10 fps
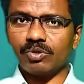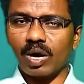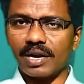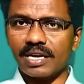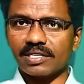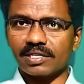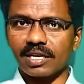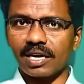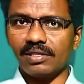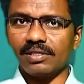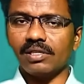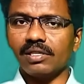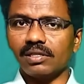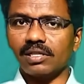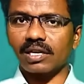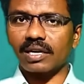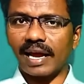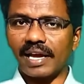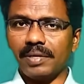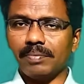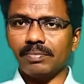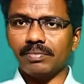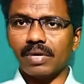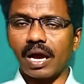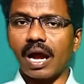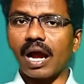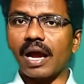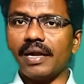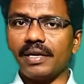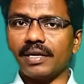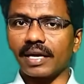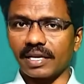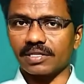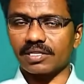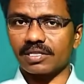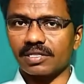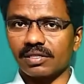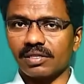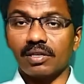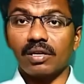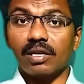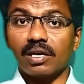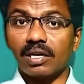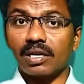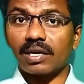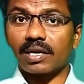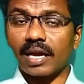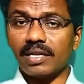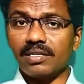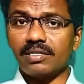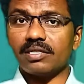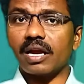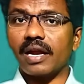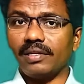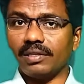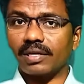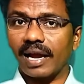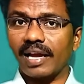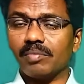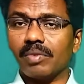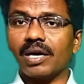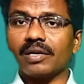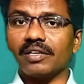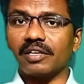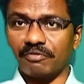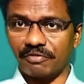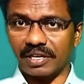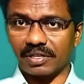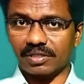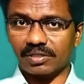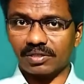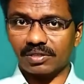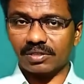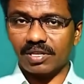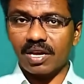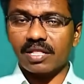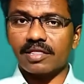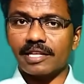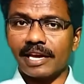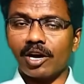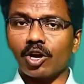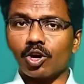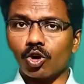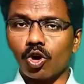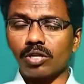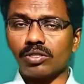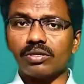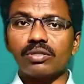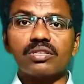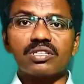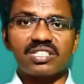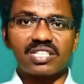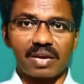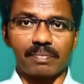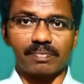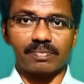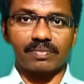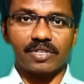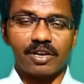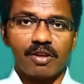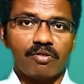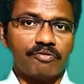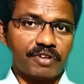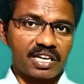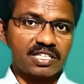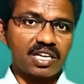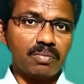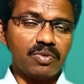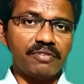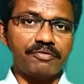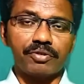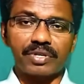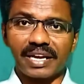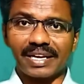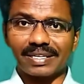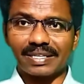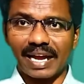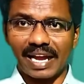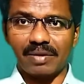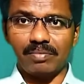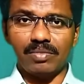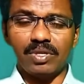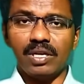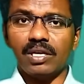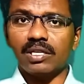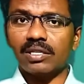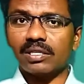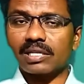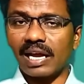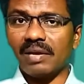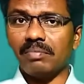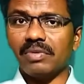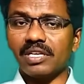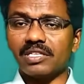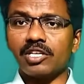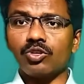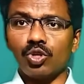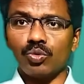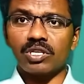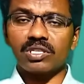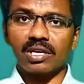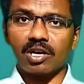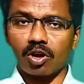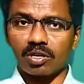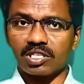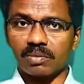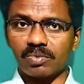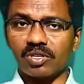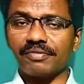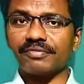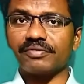to understand the time and tense. Tense and time are different. They are not same. For example, if you take time, time is a universal concept of